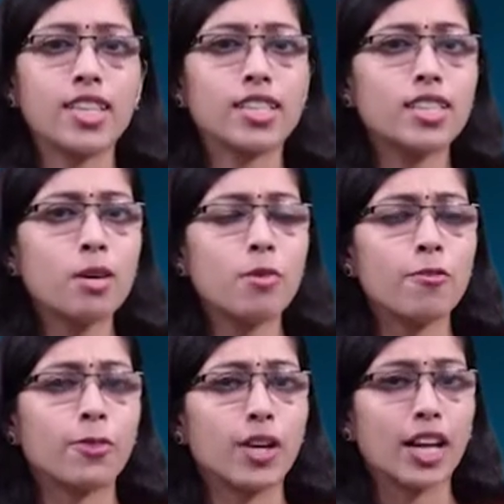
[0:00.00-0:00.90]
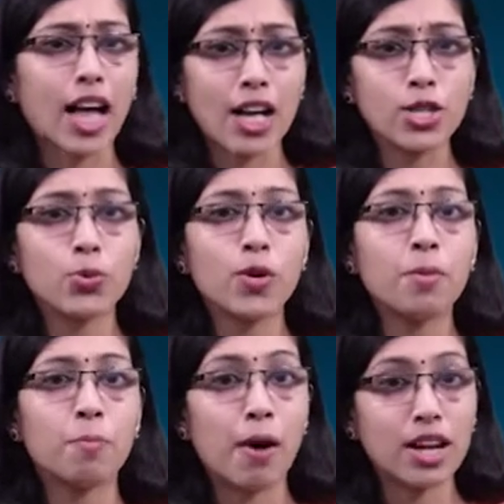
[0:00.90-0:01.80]
some of the causal
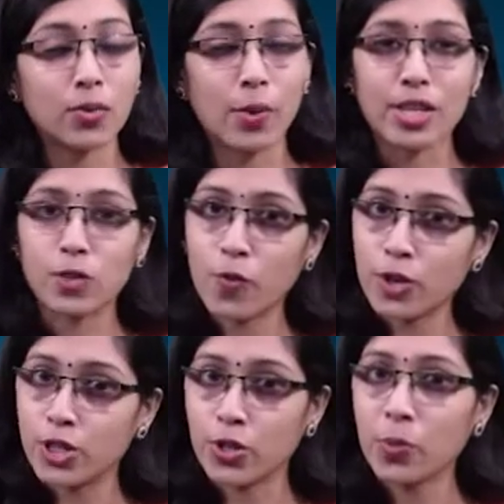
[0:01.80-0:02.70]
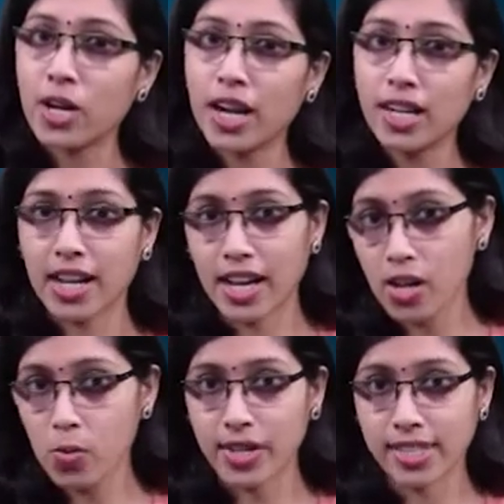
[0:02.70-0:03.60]
pathways for juvenile
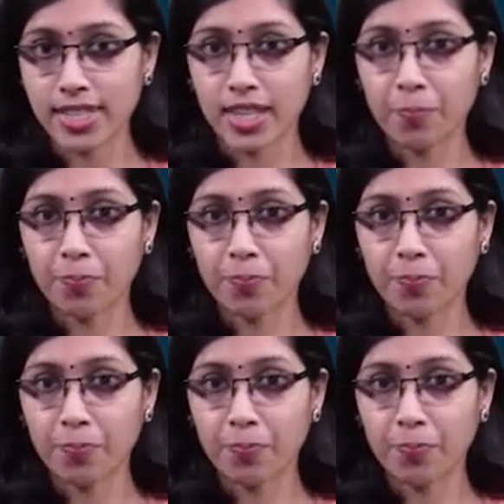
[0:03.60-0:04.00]
delinquency,